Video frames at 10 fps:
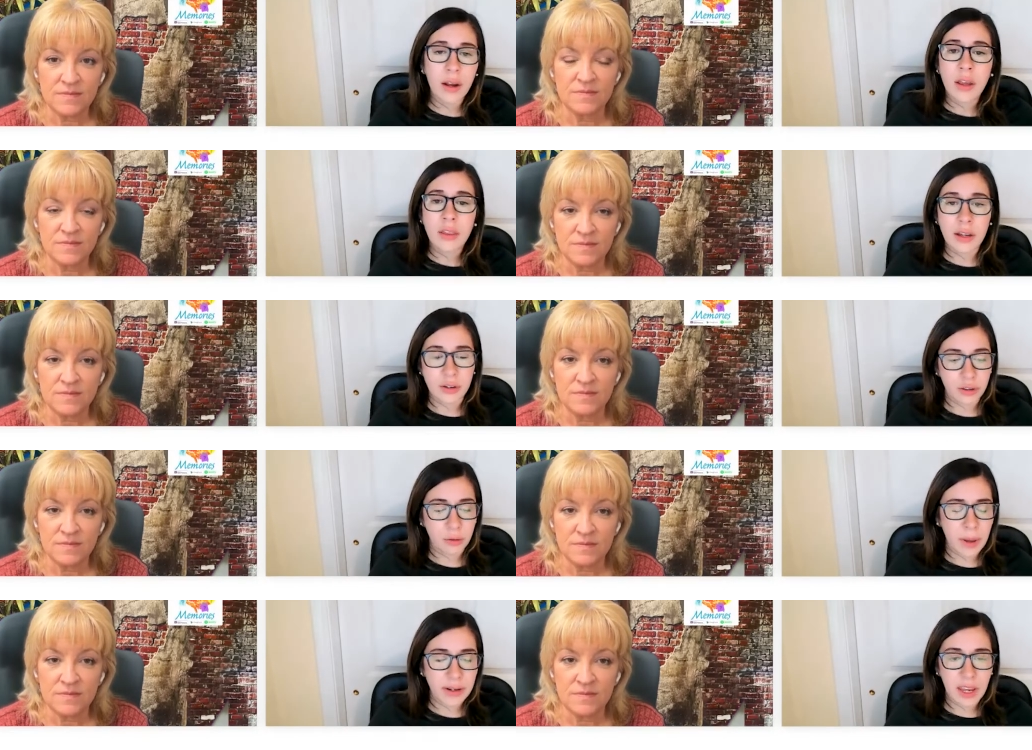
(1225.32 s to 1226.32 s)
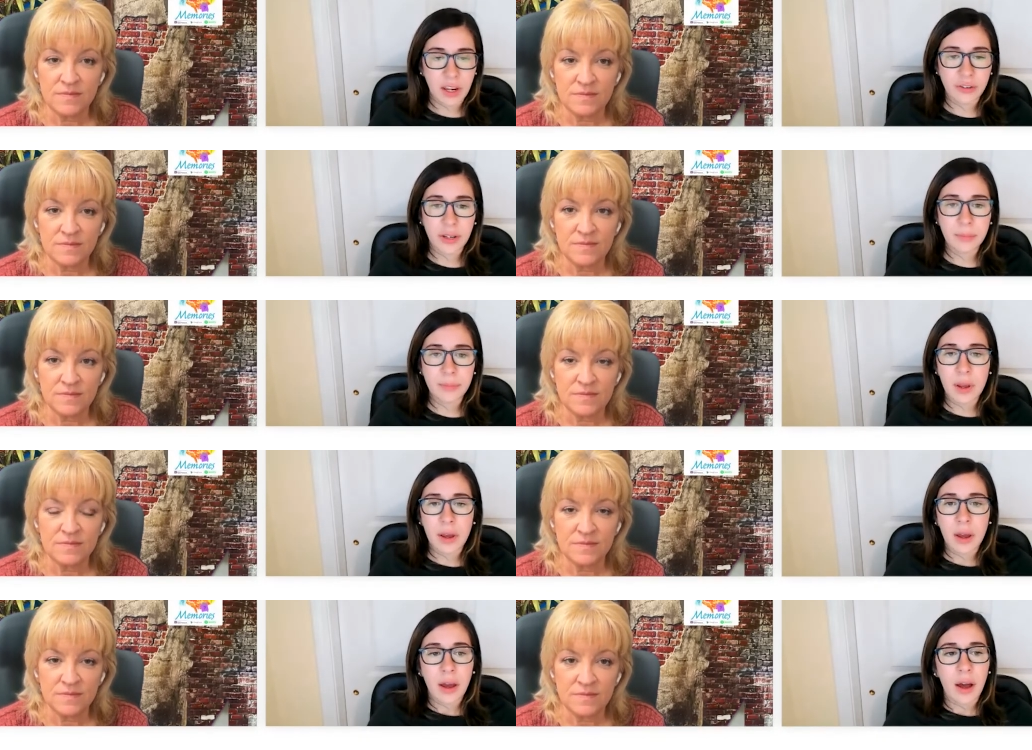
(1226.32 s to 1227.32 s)
Speaker 1: they took their medication.
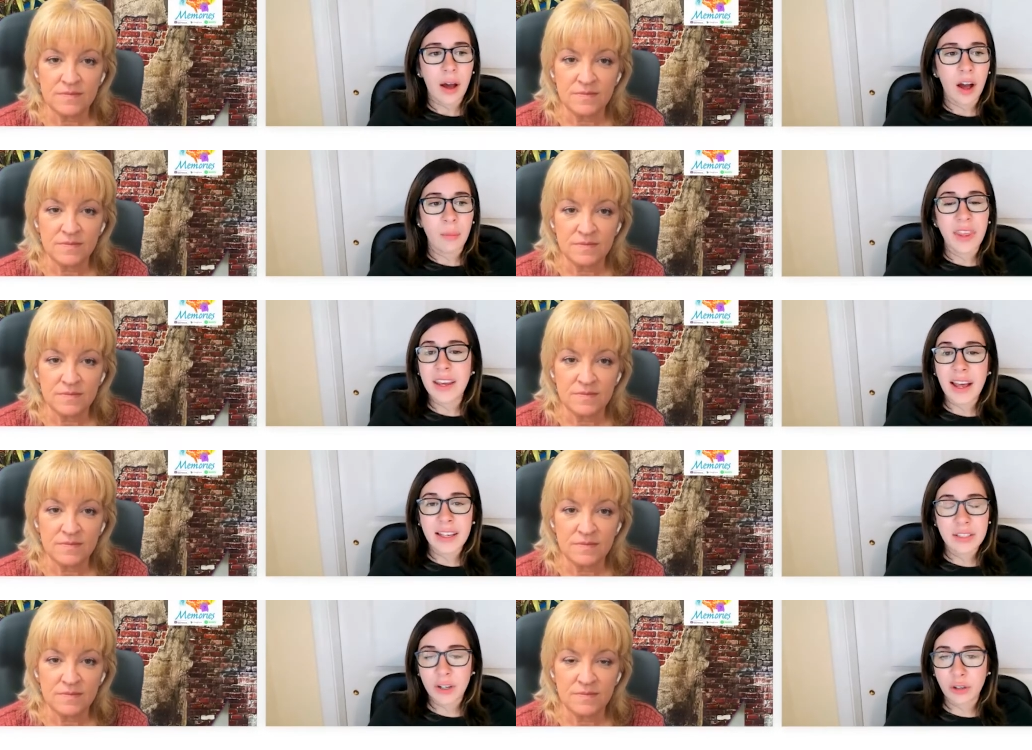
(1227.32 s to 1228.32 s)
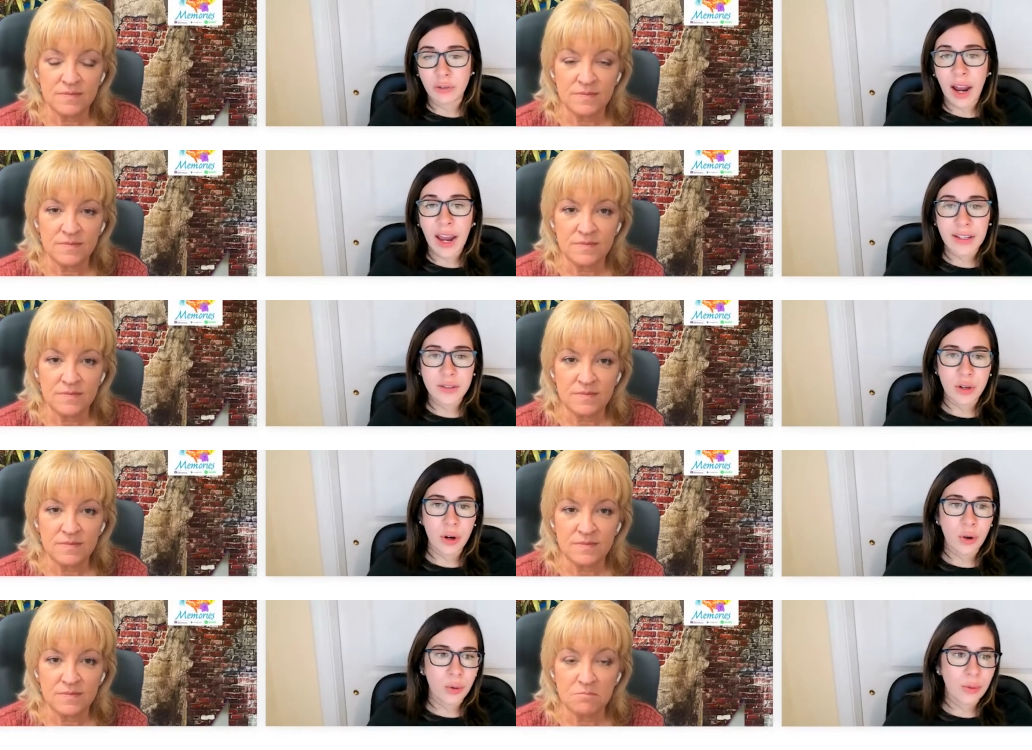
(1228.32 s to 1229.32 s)
Um, they can ask for a ride.
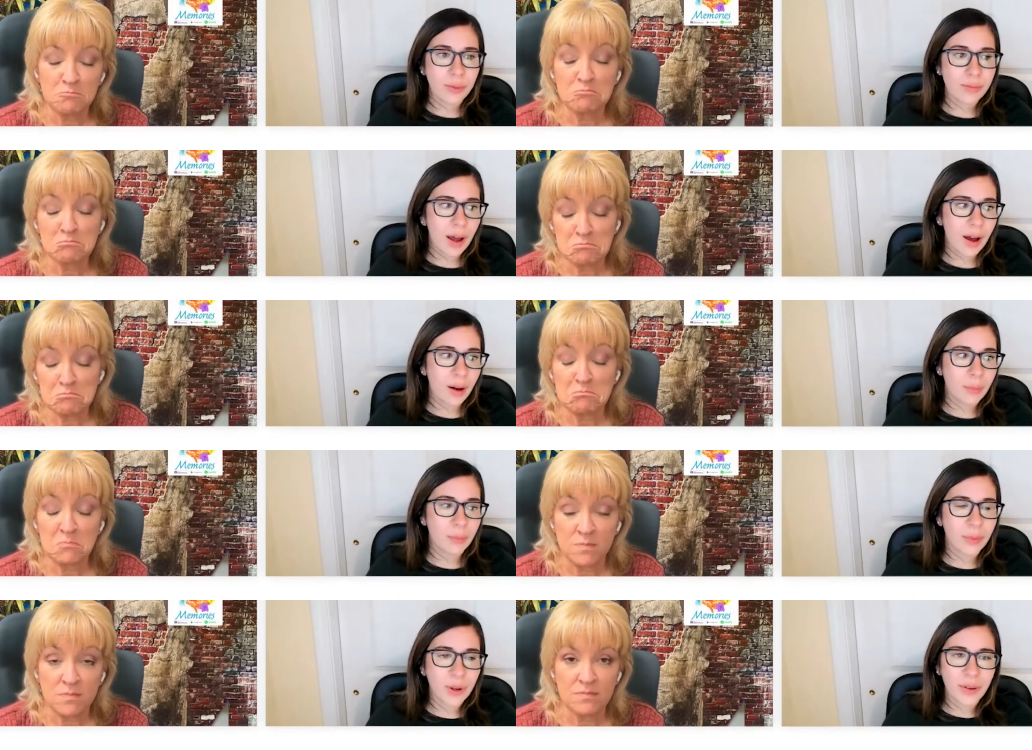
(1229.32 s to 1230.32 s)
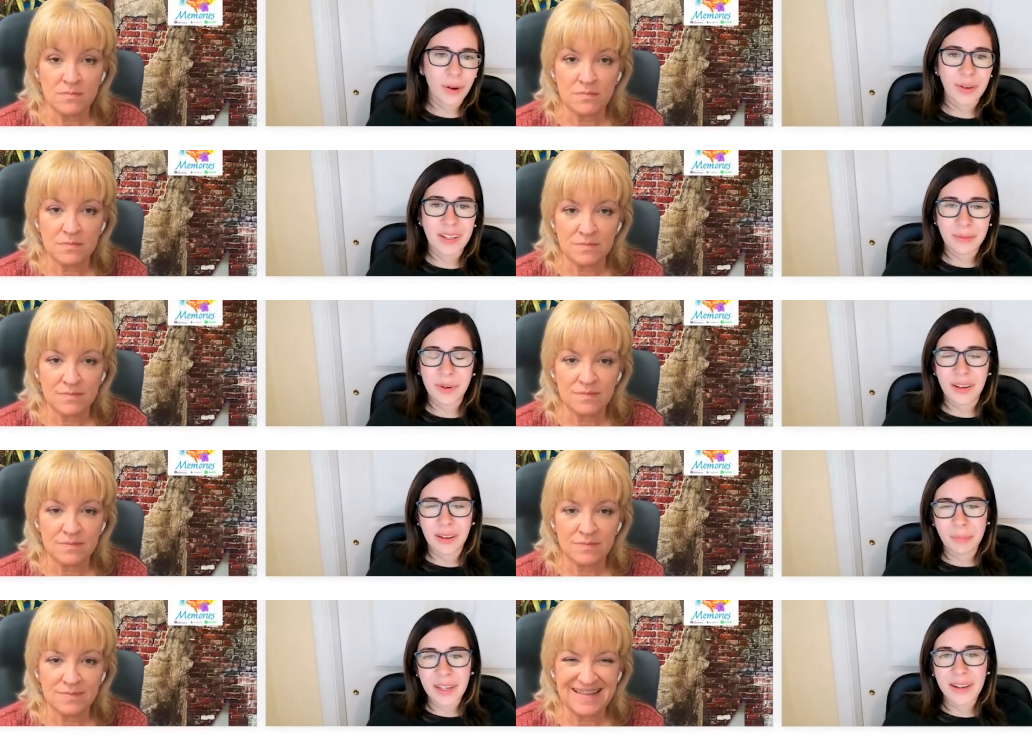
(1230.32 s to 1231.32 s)
So um, we all know it, when,
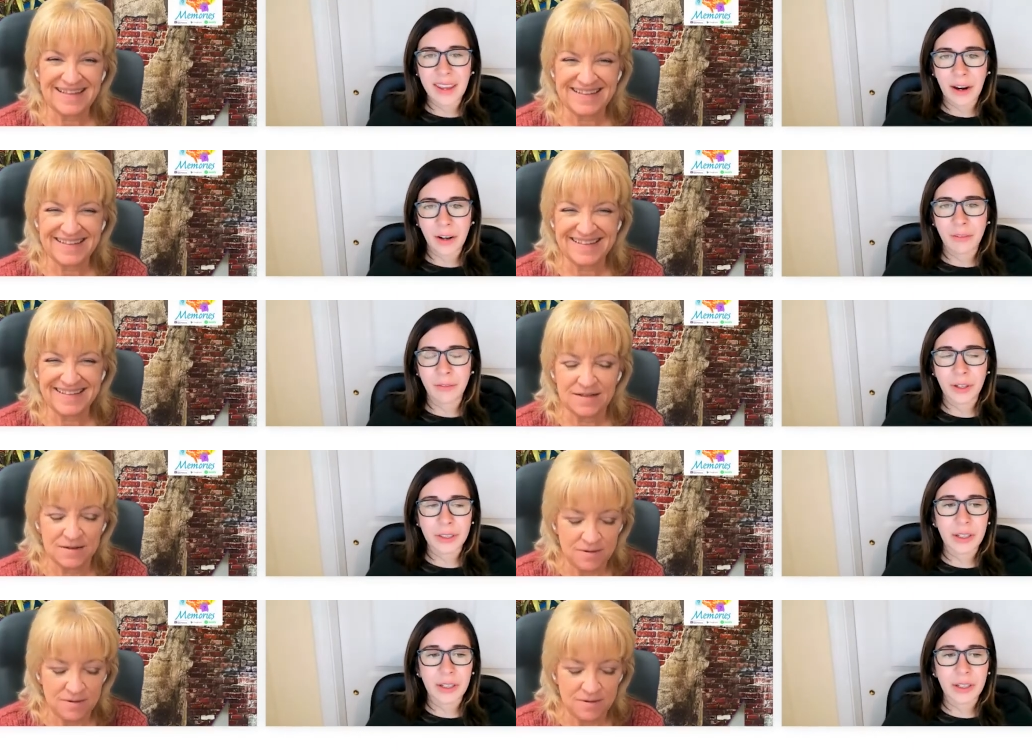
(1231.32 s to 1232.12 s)
being a caregiver,